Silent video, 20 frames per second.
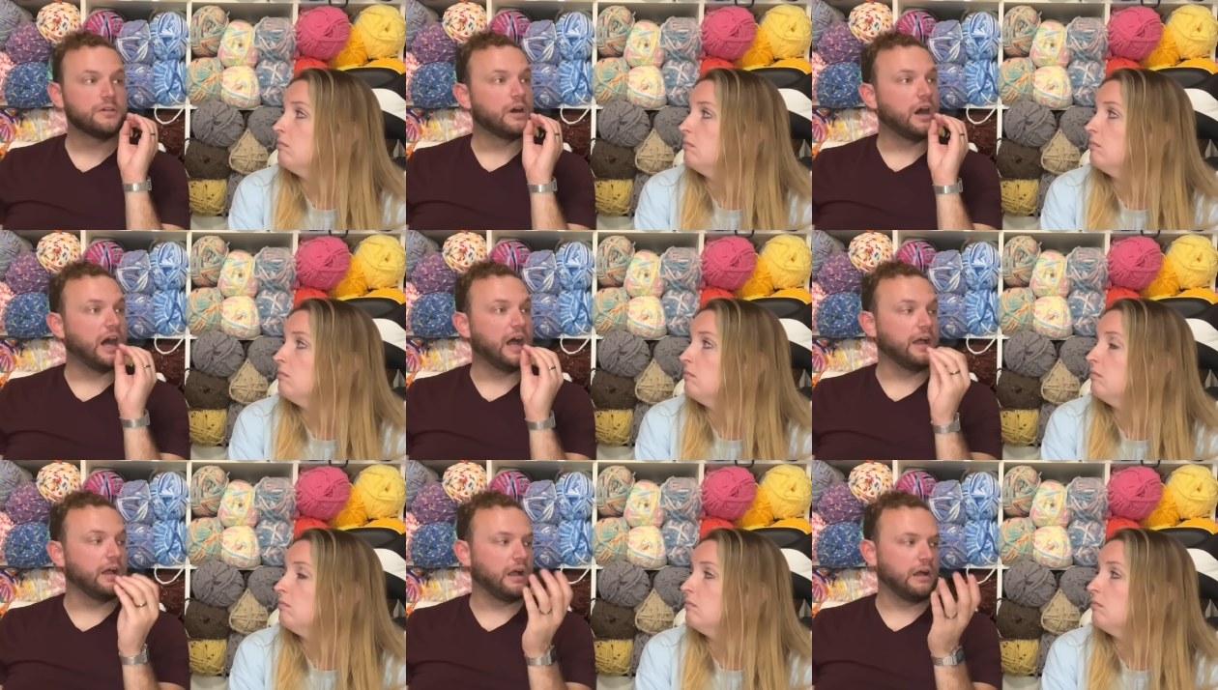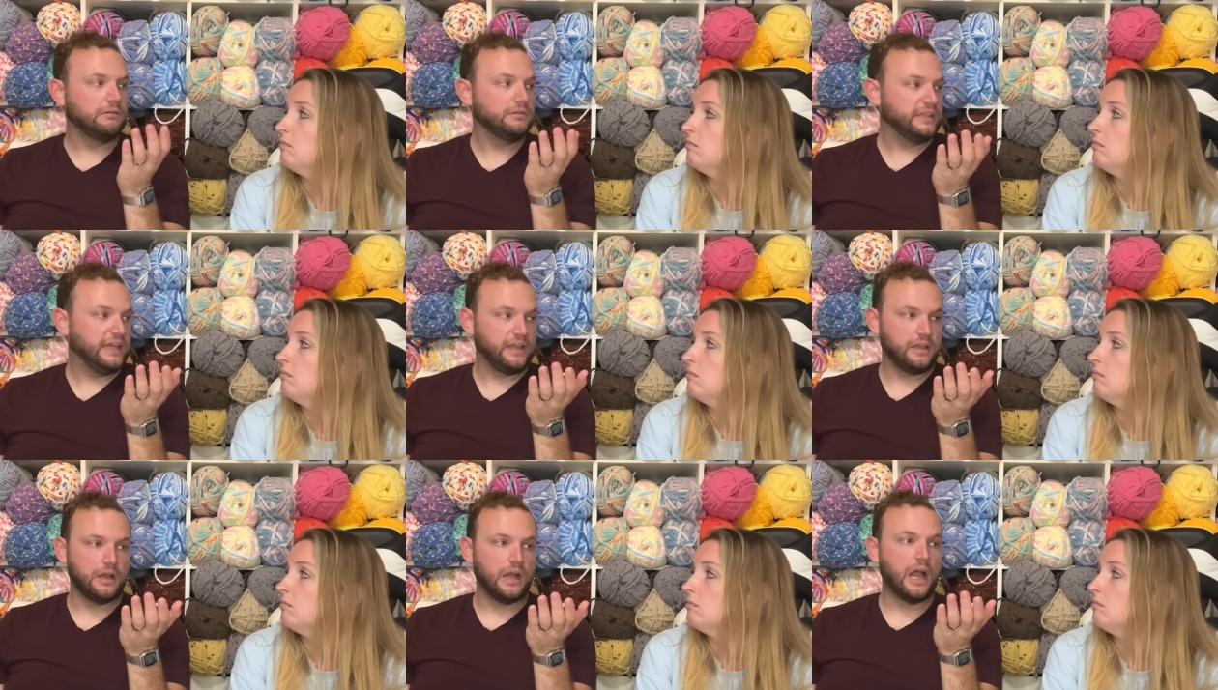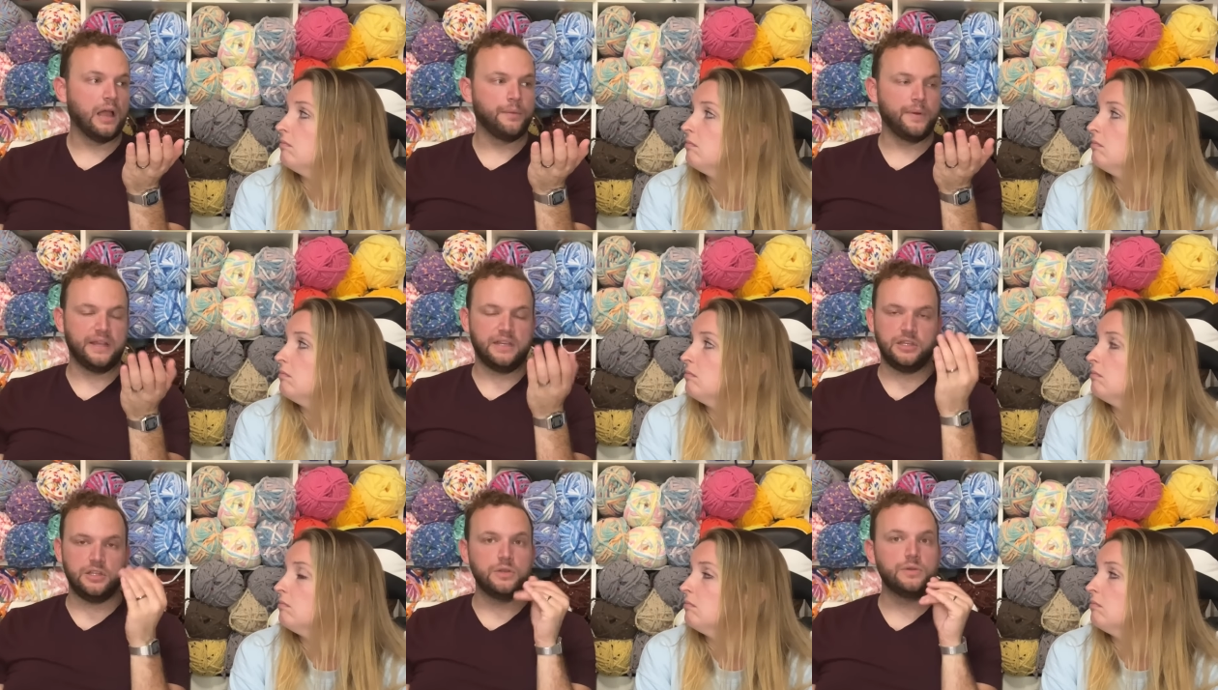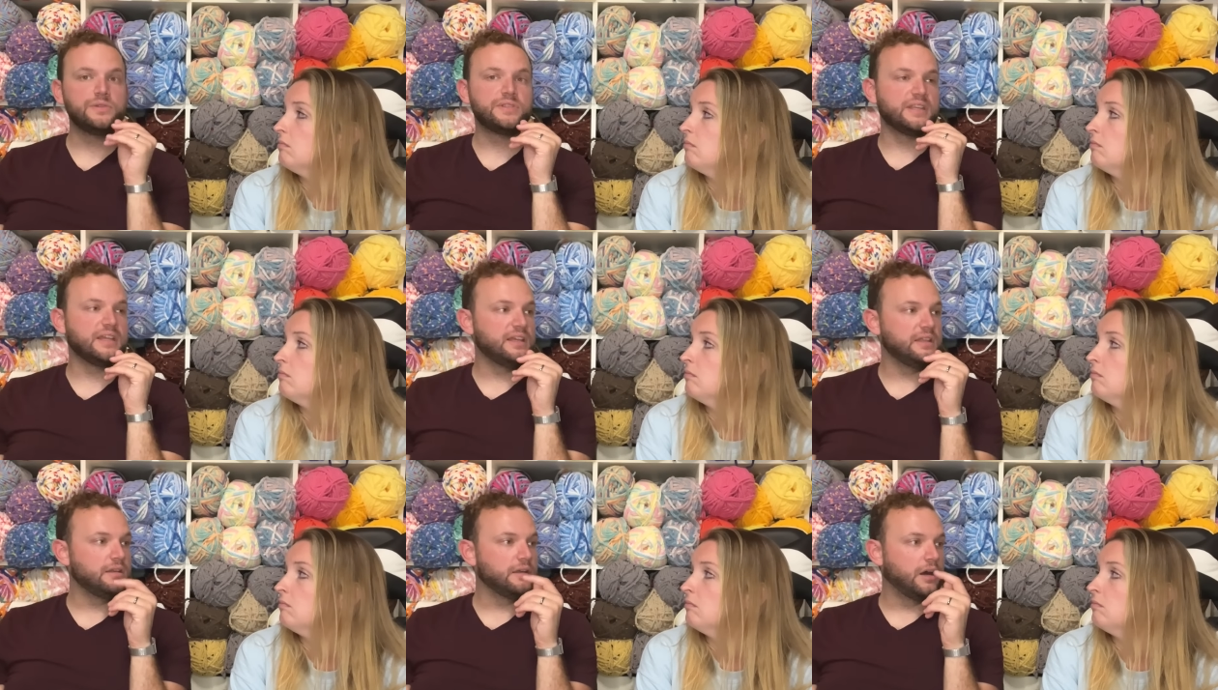Speaker 1: I, like I went and used
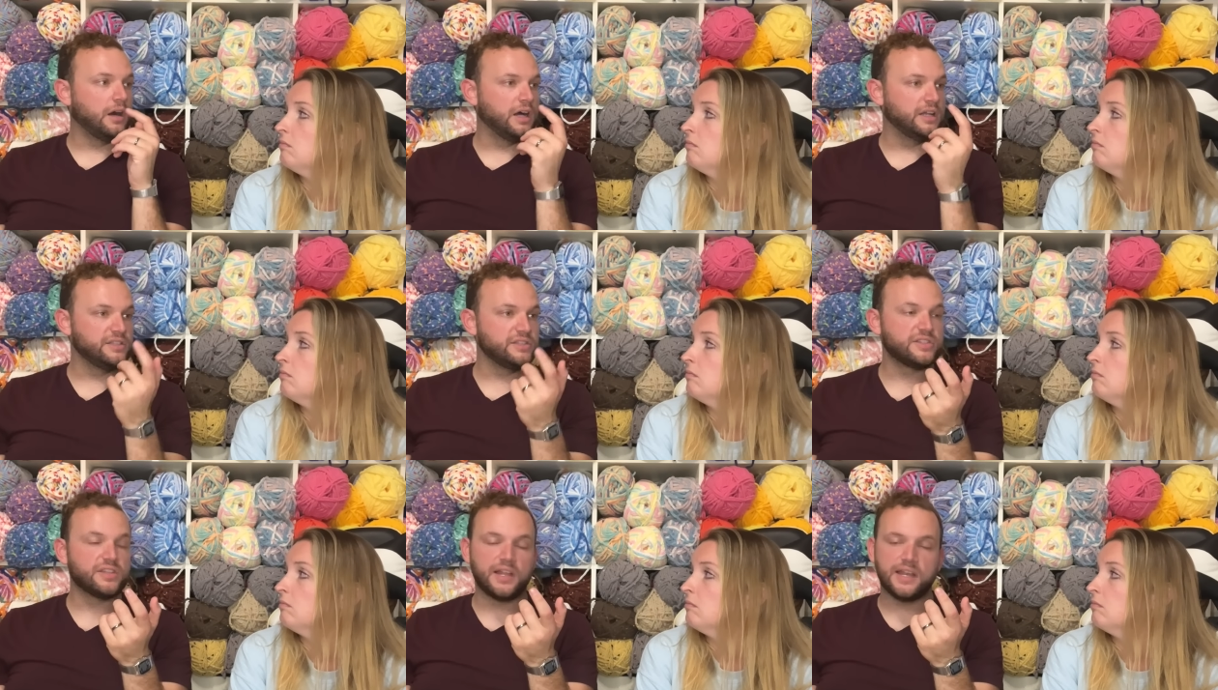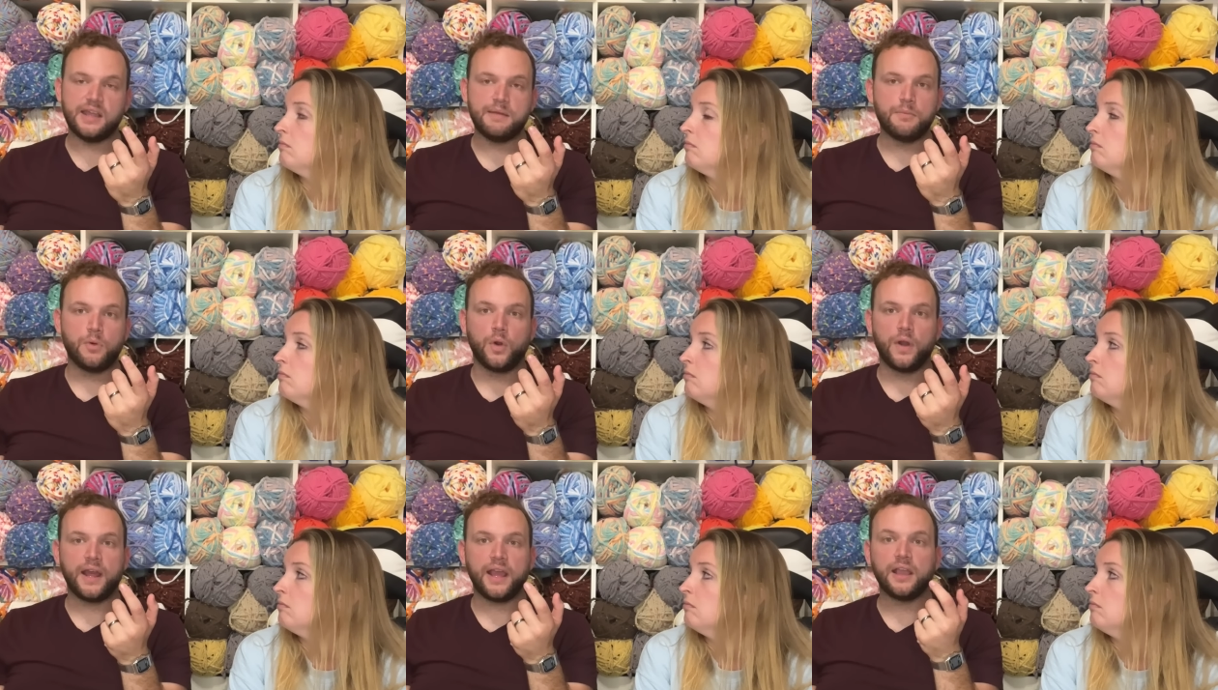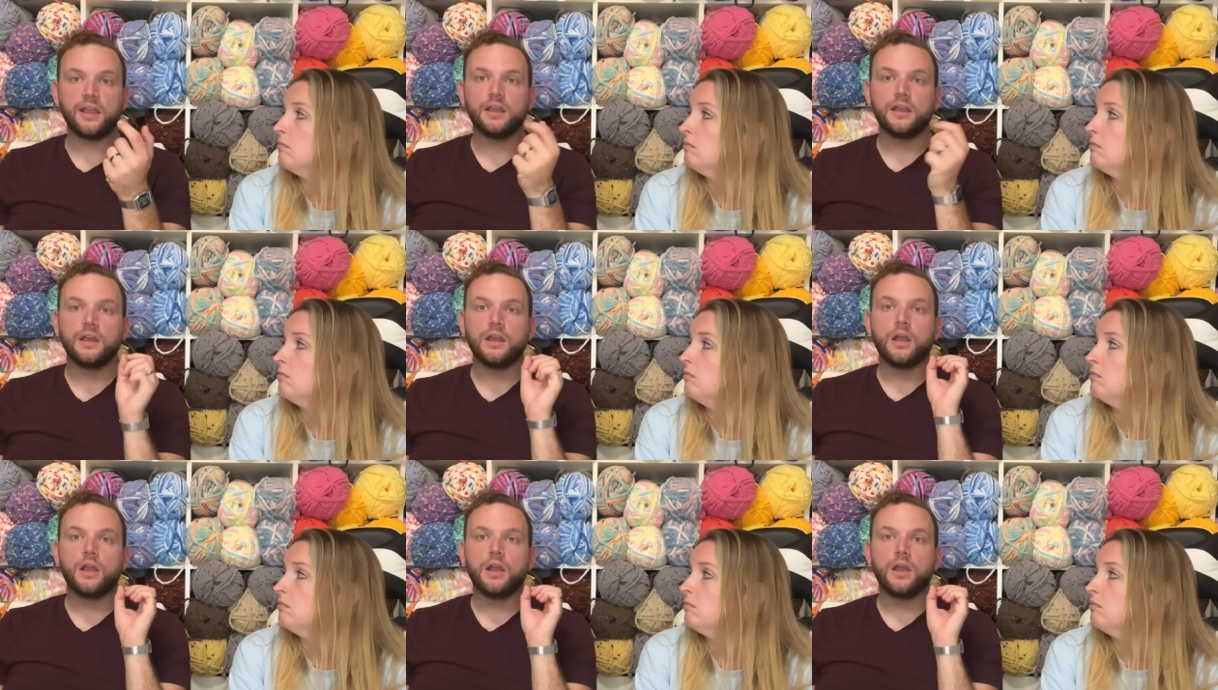it on Sunday morning,